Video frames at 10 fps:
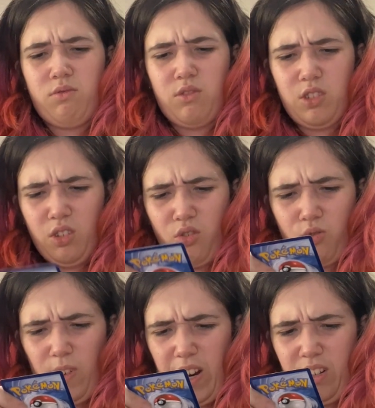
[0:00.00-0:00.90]
Is it
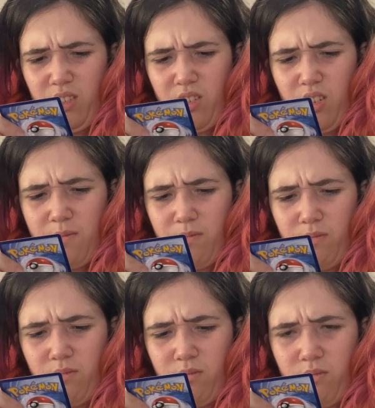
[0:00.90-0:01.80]
Dragon type?
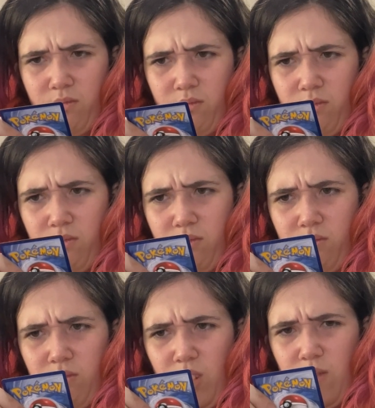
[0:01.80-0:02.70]

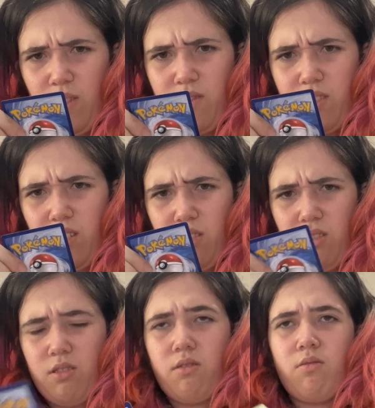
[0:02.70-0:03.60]
I've never seen
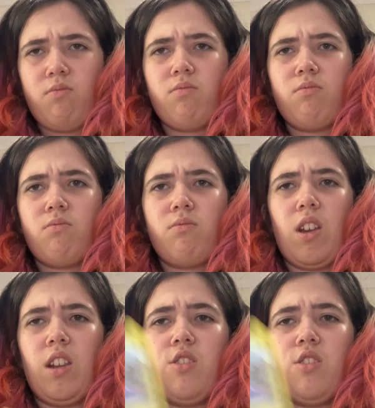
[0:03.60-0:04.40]
this and